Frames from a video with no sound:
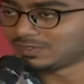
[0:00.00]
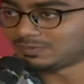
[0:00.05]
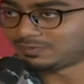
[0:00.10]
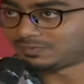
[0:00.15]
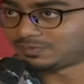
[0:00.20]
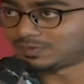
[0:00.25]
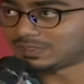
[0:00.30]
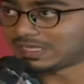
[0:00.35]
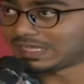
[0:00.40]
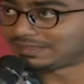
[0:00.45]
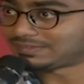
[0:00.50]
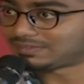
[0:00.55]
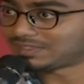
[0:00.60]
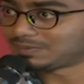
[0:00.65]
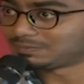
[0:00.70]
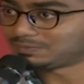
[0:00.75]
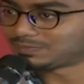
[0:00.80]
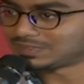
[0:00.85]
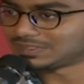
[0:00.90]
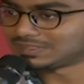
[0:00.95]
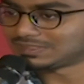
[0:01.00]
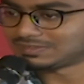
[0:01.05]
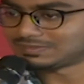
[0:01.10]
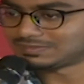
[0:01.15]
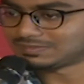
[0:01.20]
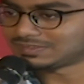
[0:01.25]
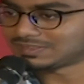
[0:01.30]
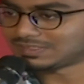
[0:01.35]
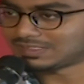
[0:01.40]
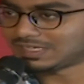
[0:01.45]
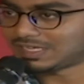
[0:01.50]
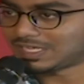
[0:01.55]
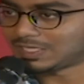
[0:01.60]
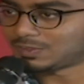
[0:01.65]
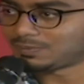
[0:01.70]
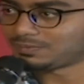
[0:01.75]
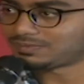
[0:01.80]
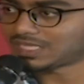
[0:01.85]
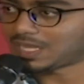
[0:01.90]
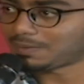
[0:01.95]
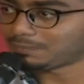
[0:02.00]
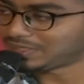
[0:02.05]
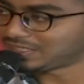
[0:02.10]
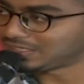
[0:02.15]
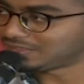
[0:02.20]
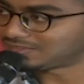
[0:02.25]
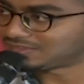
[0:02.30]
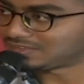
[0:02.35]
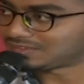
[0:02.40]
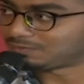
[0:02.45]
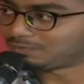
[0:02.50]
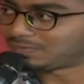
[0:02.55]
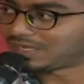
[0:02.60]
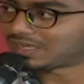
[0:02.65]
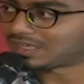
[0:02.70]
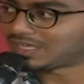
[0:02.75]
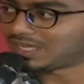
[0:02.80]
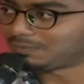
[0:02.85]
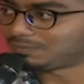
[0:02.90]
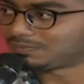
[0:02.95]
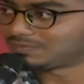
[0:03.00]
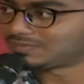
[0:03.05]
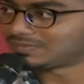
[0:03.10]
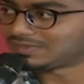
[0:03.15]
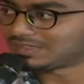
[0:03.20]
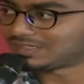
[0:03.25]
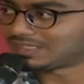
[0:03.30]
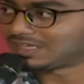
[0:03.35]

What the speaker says: For example, I hope some ministers back up their